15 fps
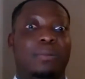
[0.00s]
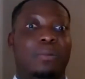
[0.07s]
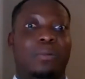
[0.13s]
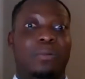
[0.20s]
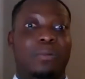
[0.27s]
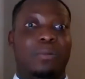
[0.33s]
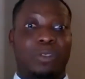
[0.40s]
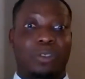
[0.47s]

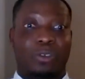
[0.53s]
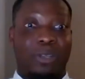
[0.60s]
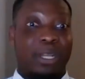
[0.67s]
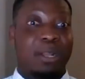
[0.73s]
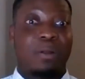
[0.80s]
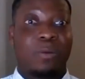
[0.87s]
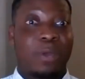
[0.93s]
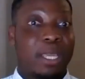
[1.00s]
straight
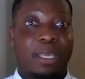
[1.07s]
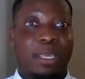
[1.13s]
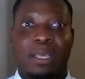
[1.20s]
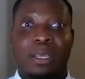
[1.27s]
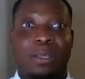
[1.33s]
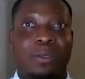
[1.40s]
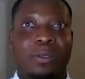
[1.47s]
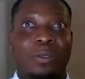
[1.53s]
away.
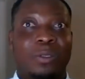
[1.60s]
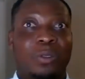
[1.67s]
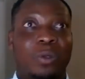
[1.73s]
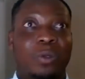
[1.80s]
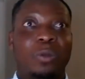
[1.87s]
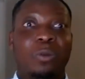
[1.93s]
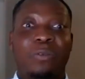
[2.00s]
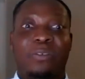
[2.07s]
So you
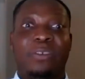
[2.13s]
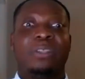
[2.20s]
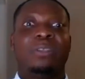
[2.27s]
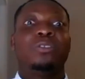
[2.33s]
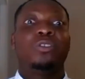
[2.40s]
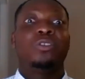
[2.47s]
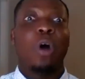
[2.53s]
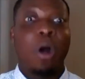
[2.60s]
feel
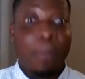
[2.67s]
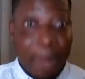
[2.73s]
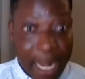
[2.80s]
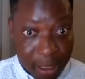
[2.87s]
normal.